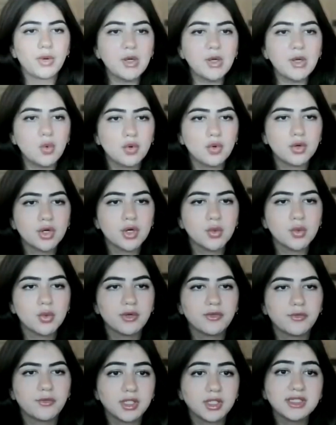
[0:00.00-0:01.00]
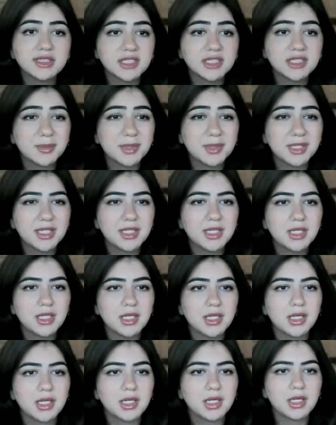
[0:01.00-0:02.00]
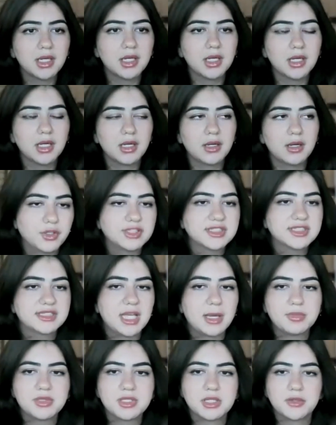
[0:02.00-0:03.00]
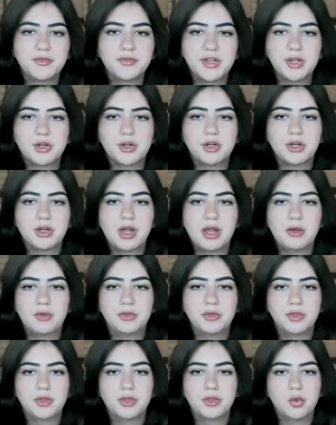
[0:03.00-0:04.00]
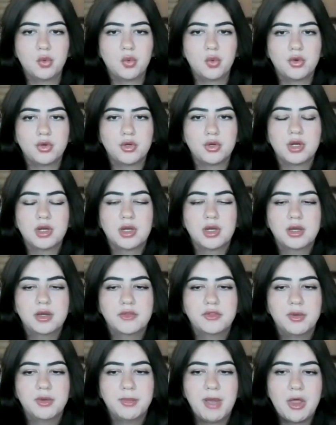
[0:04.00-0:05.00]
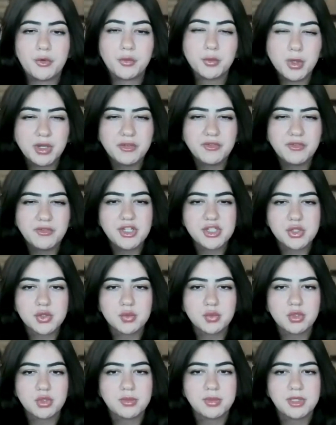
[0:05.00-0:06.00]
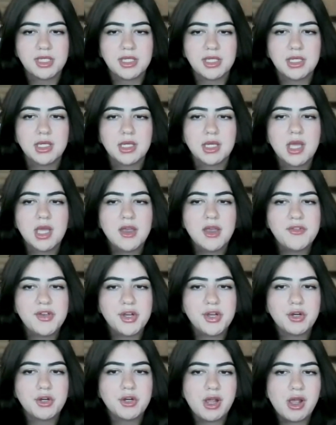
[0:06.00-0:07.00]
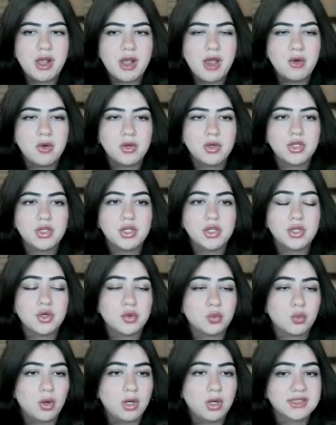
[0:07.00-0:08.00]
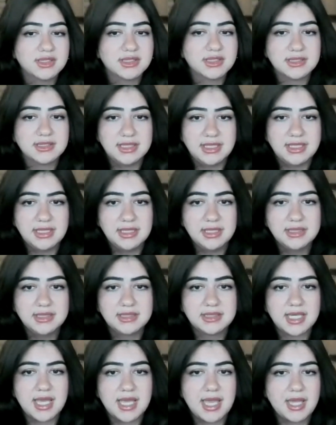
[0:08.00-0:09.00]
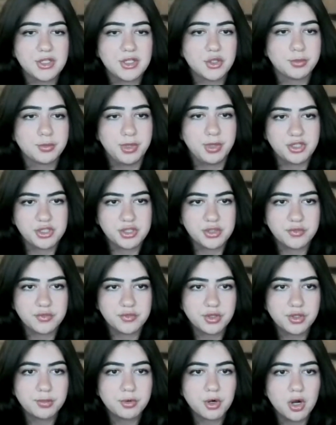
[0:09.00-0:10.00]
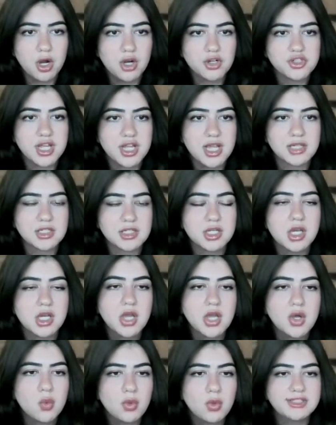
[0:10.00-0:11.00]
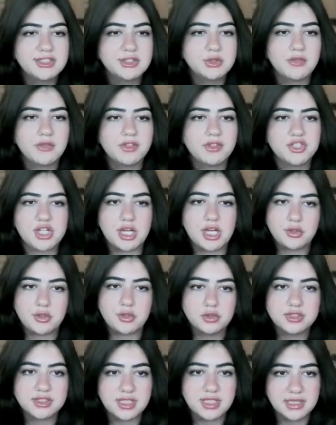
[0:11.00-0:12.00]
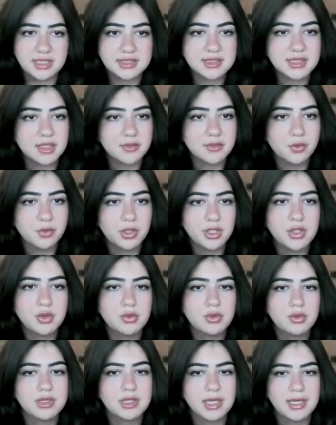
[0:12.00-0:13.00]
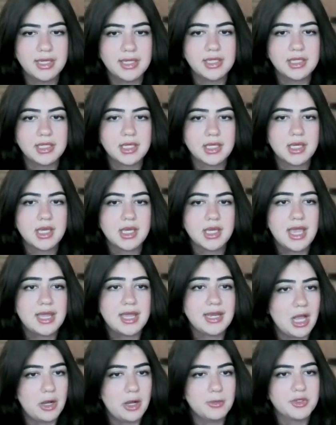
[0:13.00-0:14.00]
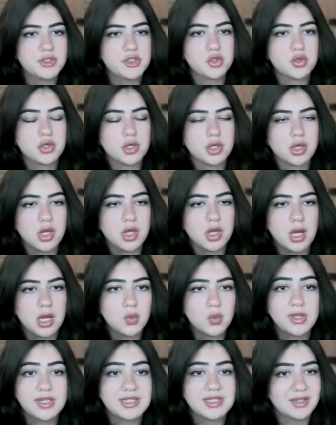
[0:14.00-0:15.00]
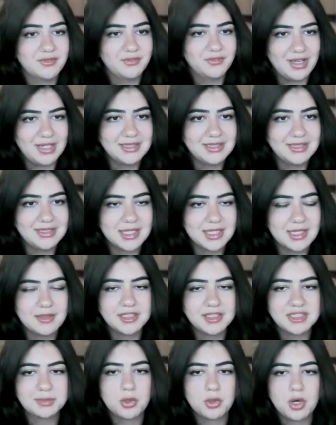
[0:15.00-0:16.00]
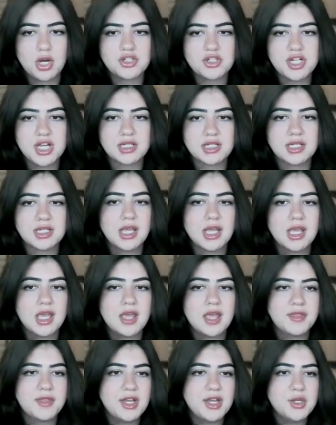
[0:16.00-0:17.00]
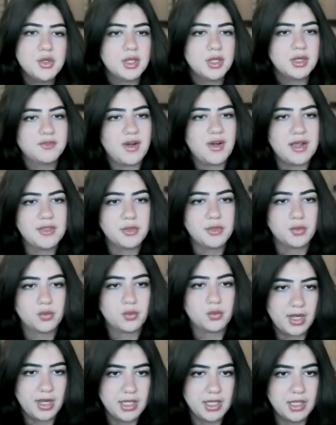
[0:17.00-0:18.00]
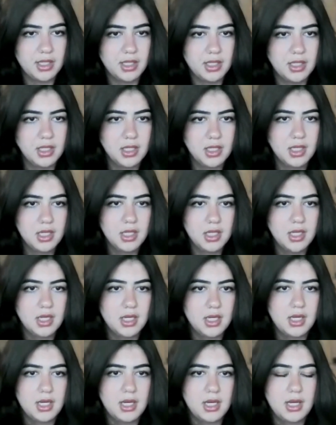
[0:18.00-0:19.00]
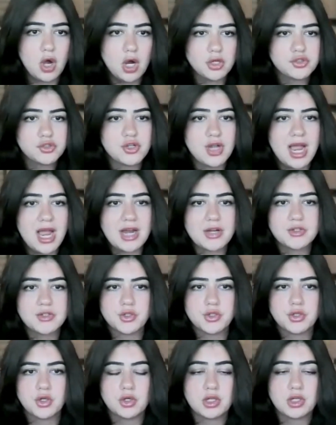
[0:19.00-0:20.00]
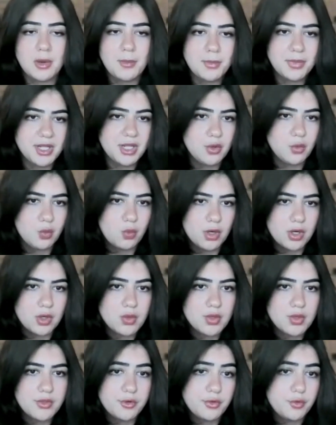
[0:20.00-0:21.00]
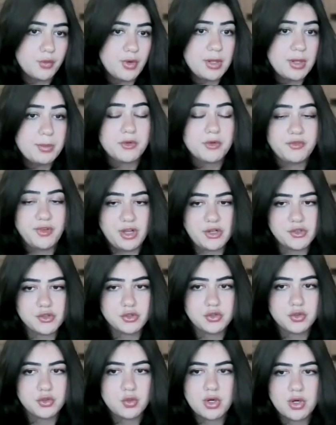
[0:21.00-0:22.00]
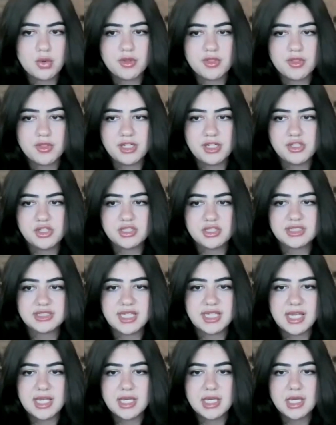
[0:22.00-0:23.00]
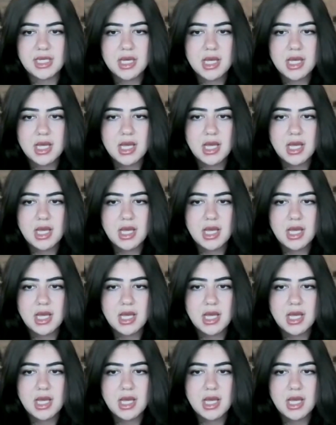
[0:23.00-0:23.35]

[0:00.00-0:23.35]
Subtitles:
right order would first step to figuring out the order of a bathroom renovation would be figuring out your wants, needs, and your budget for the project. Once you have a general sense of what you would like and how much you're willing to invest in this project, then you can find the right contractor or company to work with, or the right professional to work with, I should say.